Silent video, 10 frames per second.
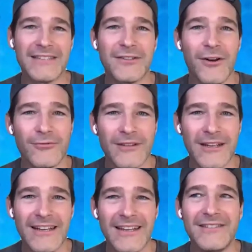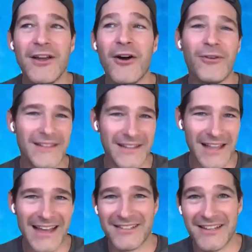I don't know in the
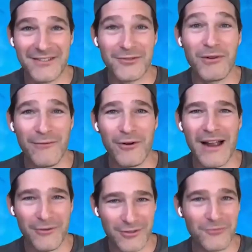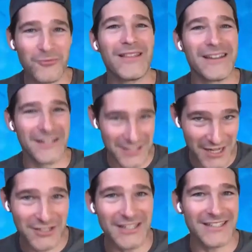last, say, 24 hours what the
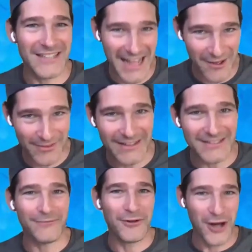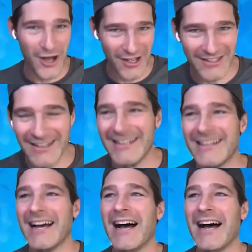discussion is and how things have gone.